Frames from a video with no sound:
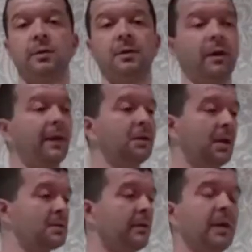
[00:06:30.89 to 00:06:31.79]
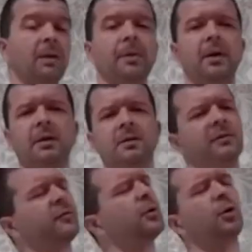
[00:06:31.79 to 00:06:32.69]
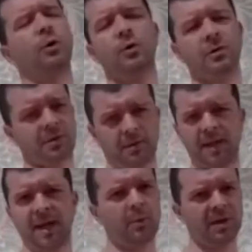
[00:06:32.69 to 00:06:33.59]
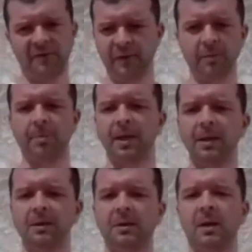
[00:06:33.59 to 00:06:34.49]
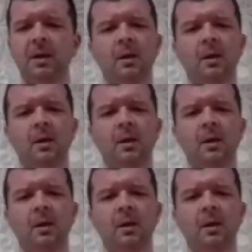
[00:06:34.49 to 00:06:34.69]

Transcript: And so they said to the Gibeonites, of course, yeah, we'll give you peace,